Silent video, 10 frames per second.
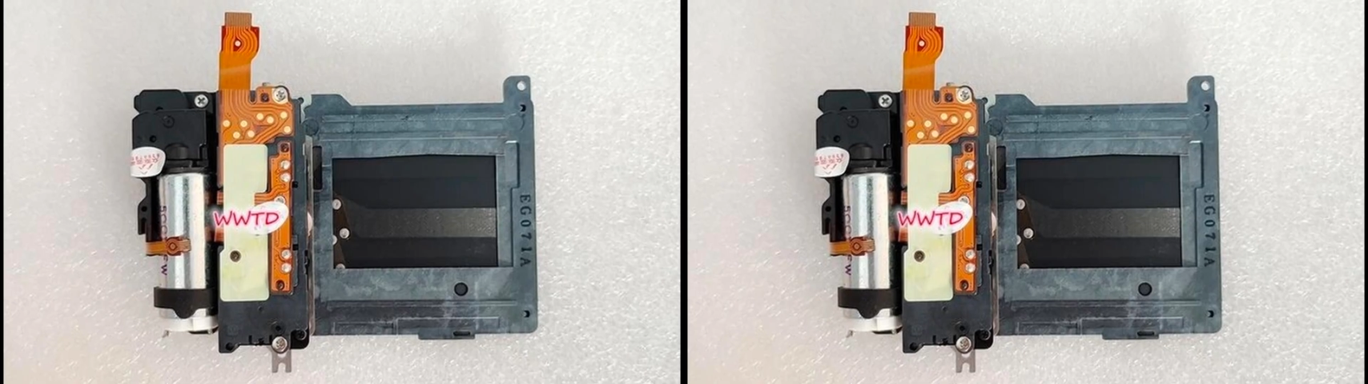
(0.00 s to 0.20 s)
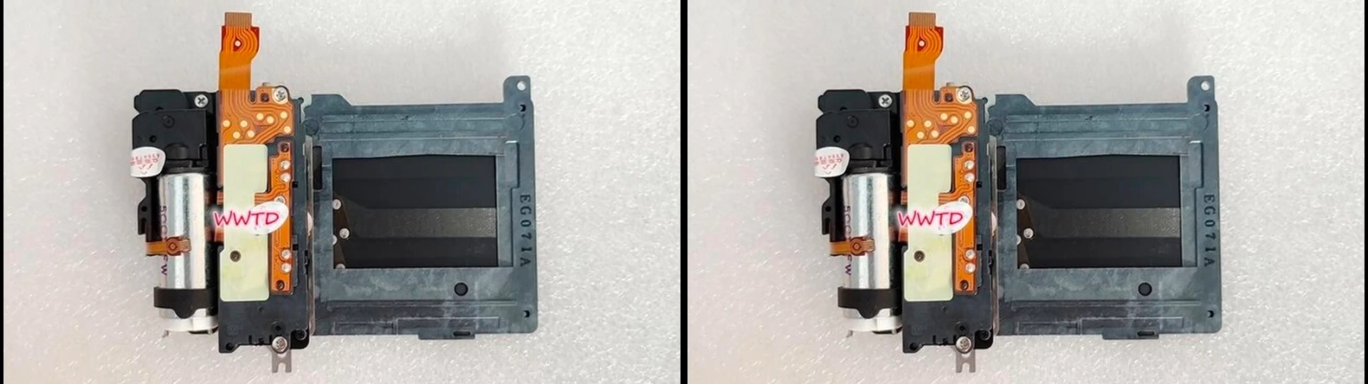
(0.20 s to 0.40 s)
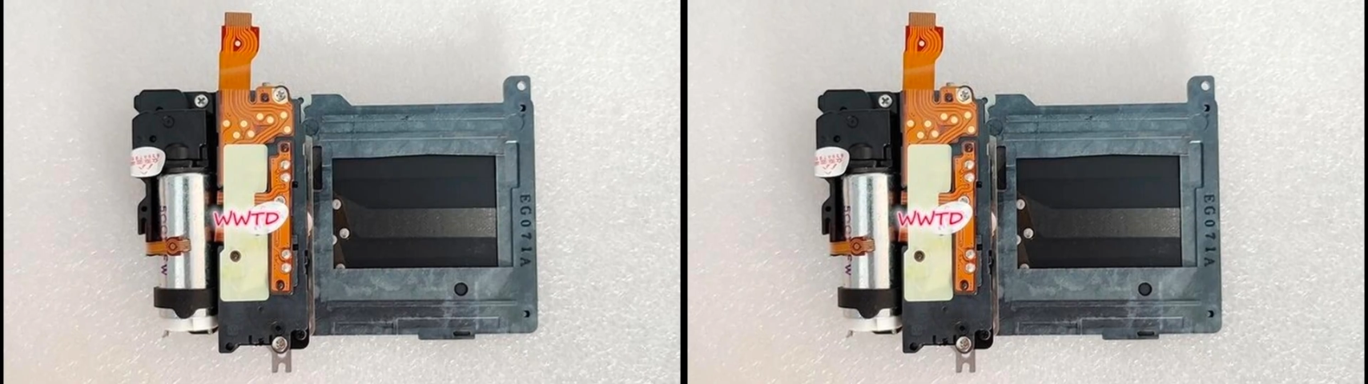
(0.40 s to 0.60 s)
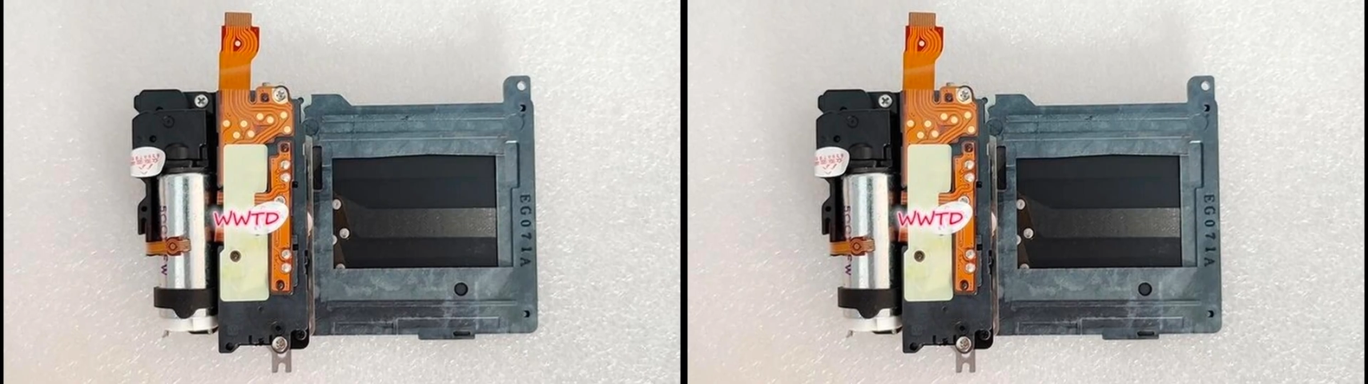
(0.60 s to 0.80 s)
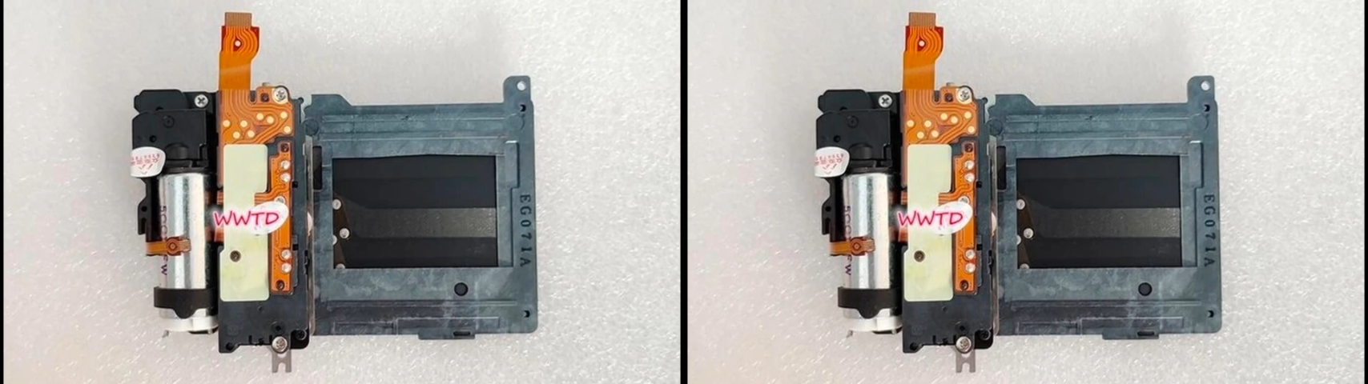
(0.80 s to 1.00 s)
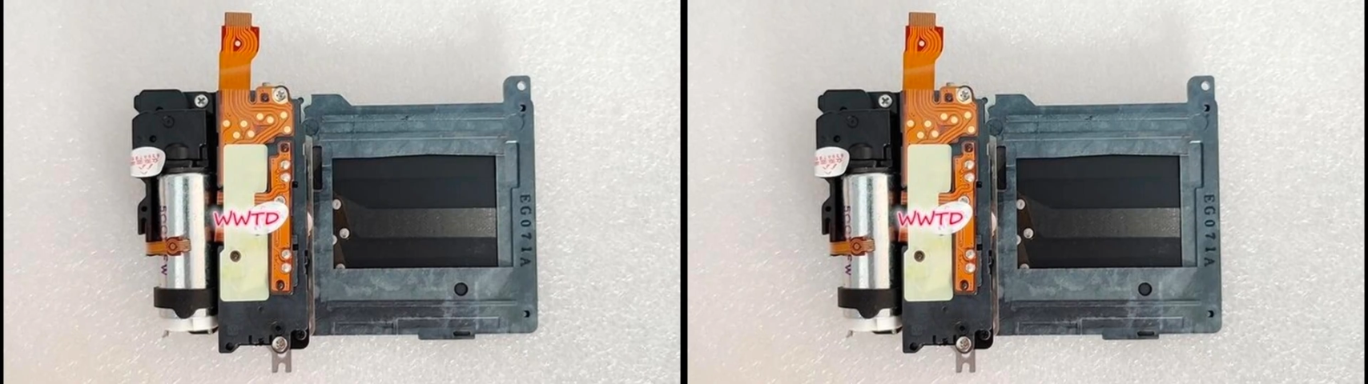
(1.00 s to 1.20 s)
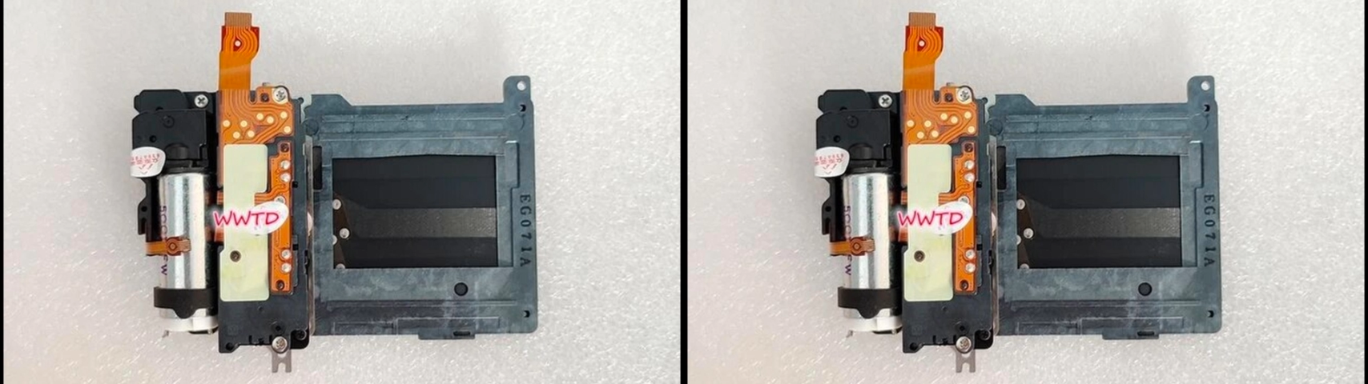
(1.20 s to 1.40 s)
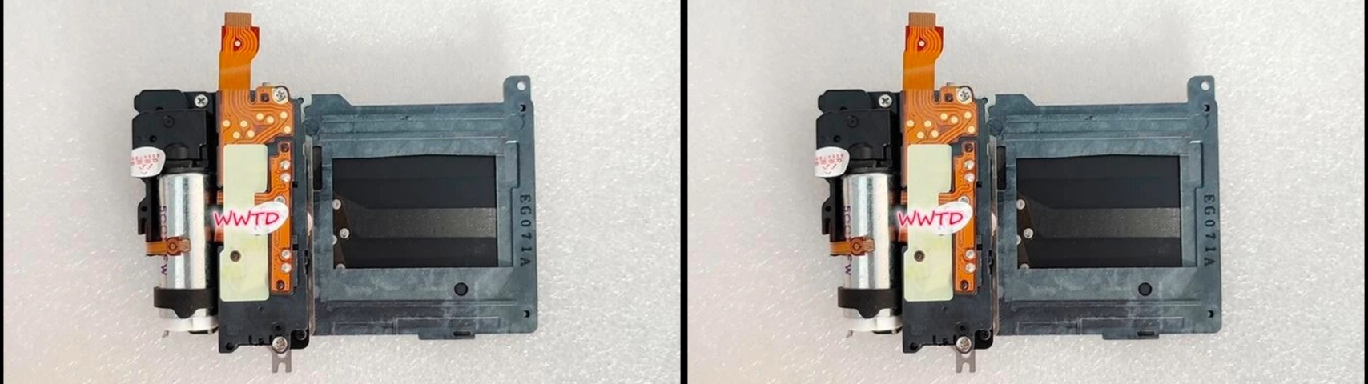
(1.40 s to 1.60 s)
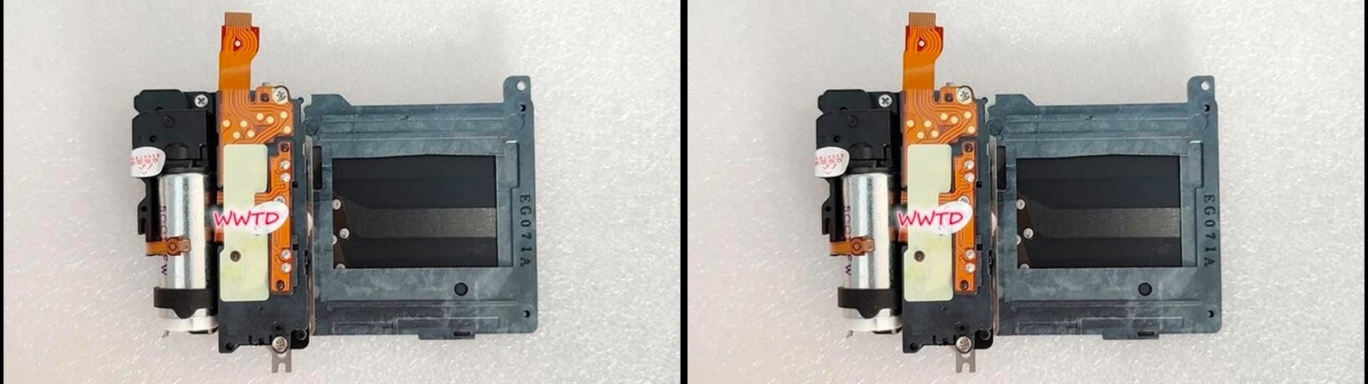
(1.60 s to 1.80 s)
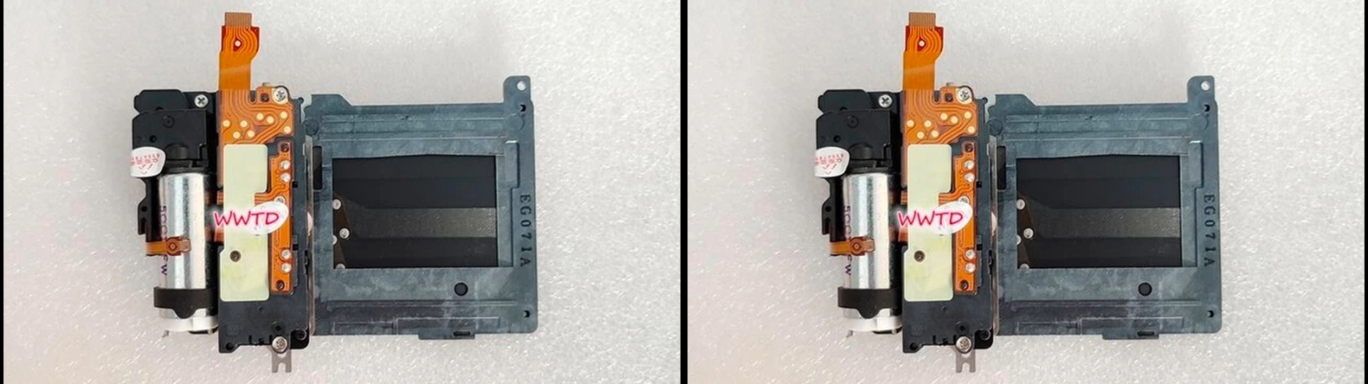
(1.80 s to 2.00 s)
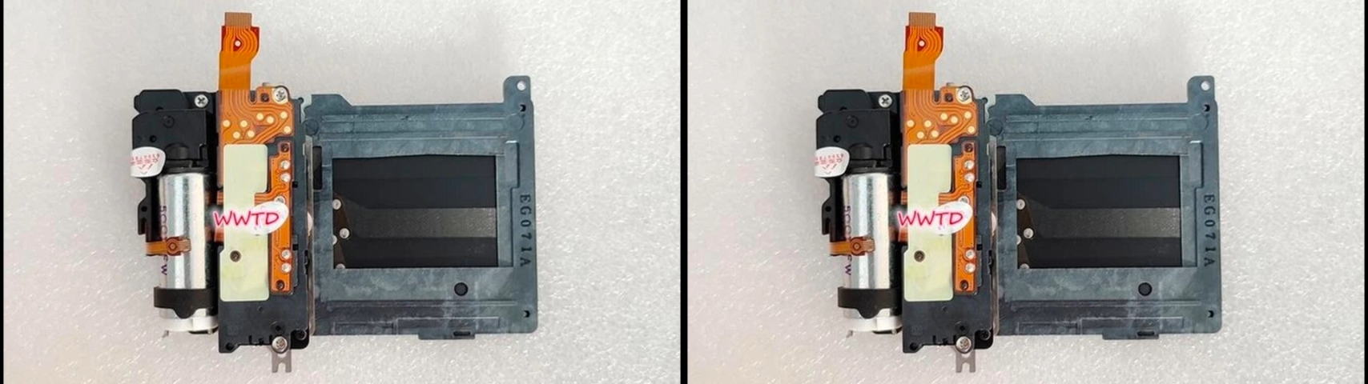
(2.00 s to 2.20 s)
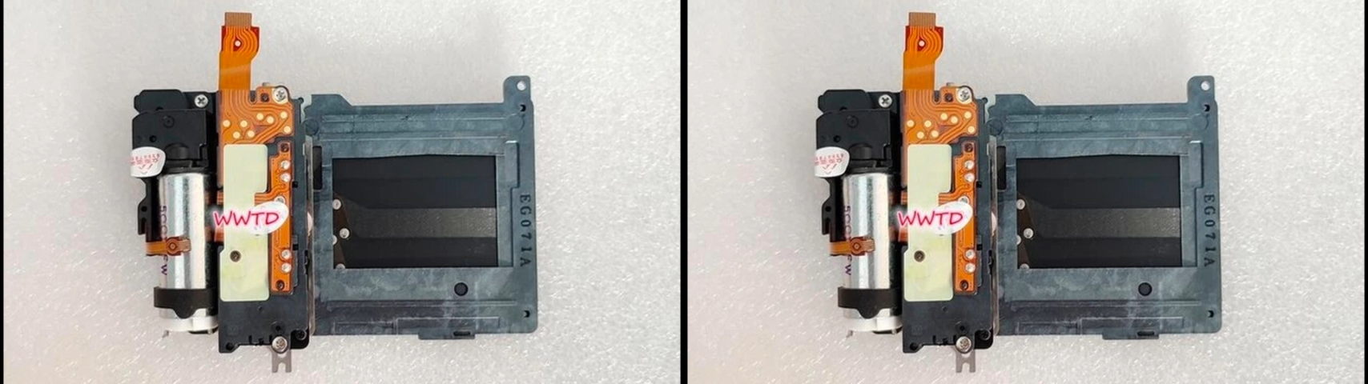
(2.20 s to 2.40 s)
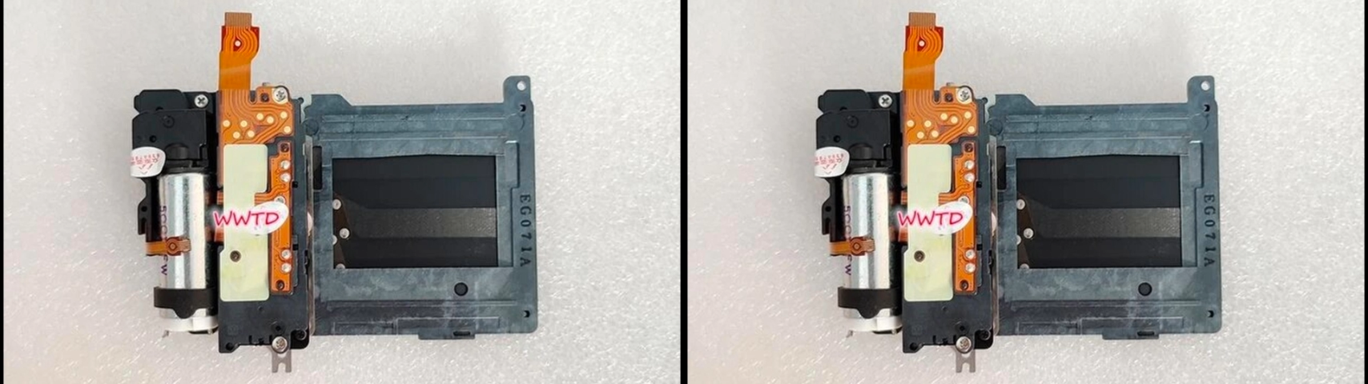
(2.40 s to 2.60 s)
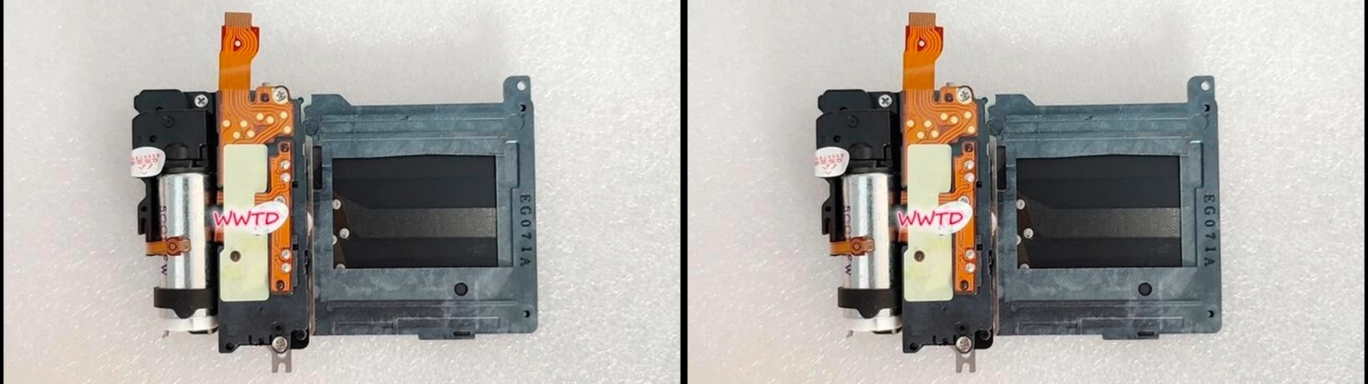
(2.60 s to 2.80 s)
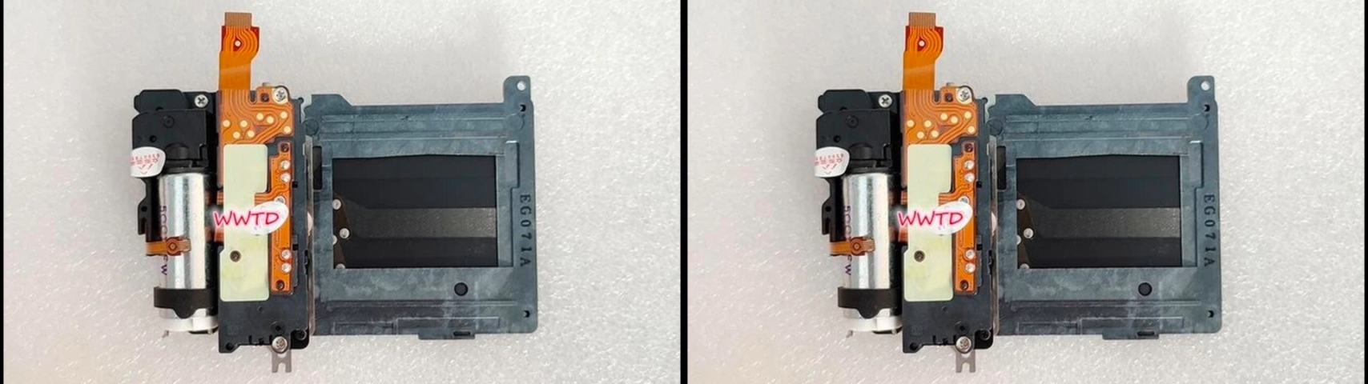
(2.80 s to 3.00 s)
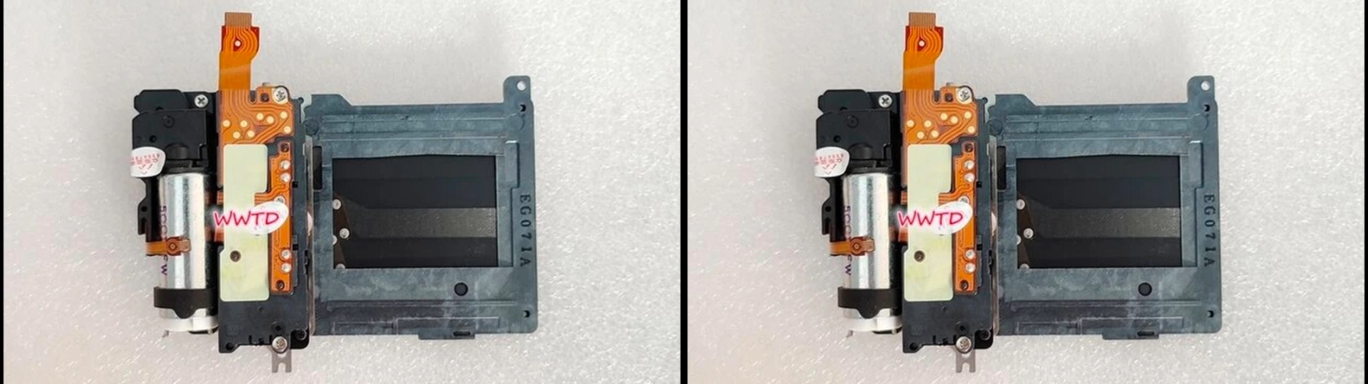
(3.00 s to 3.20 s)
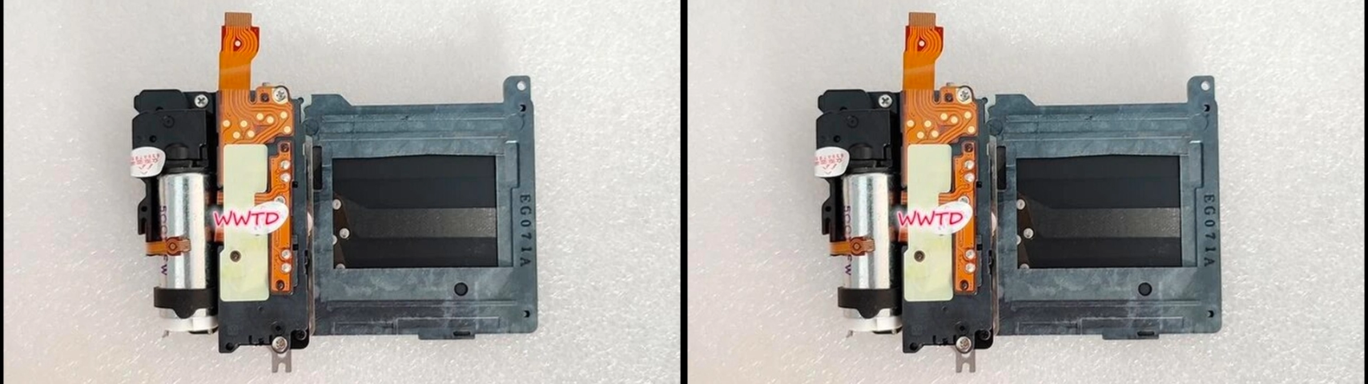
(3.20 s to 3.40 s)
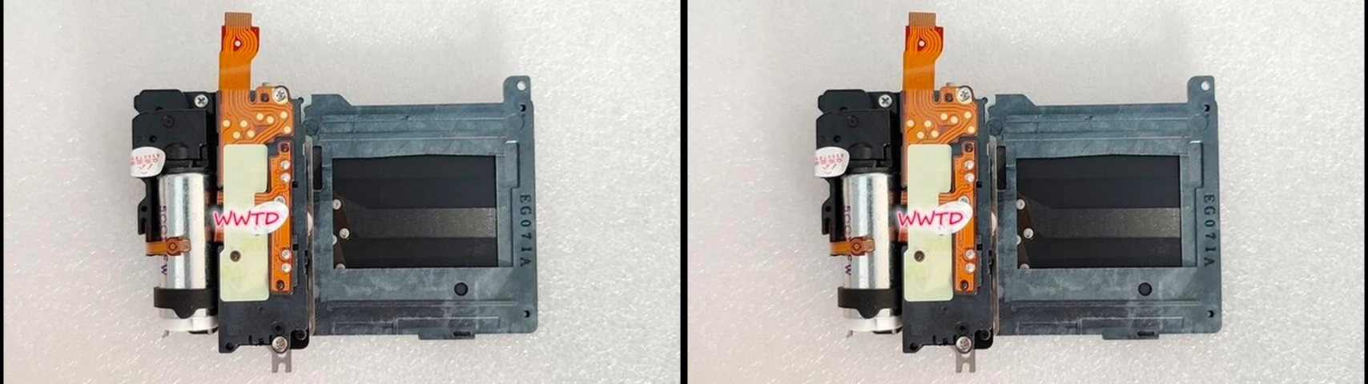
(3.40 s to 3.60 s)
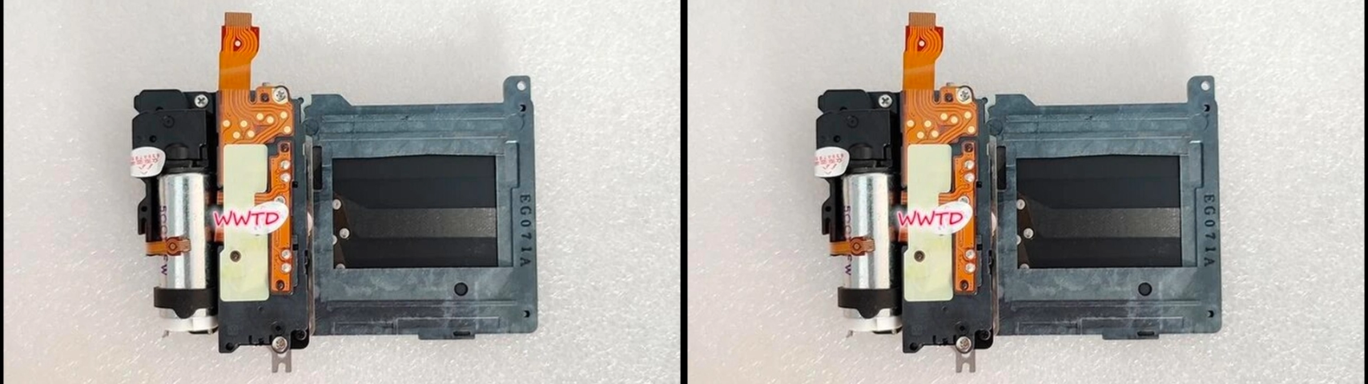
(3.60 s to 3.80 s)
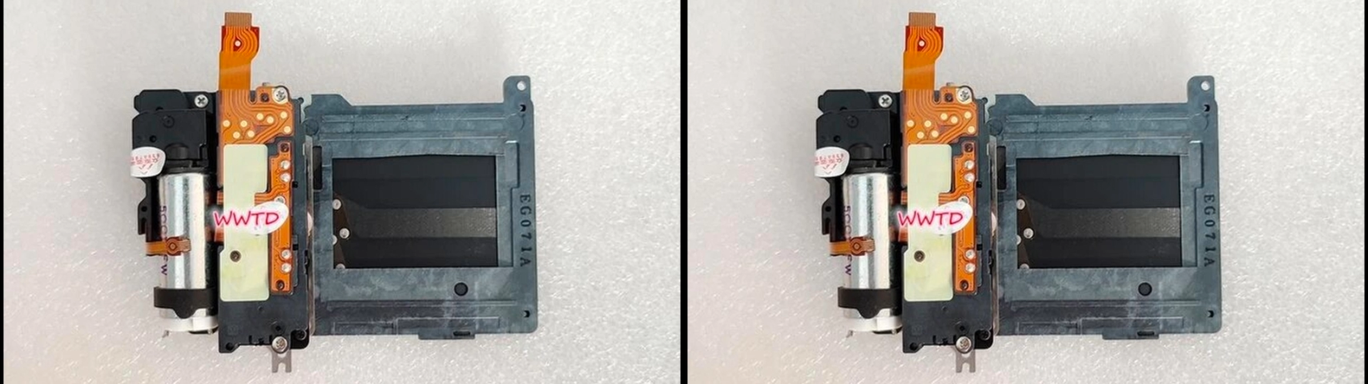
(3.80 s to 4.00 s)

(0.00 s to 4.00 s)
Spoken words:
[unreadable: no face in view]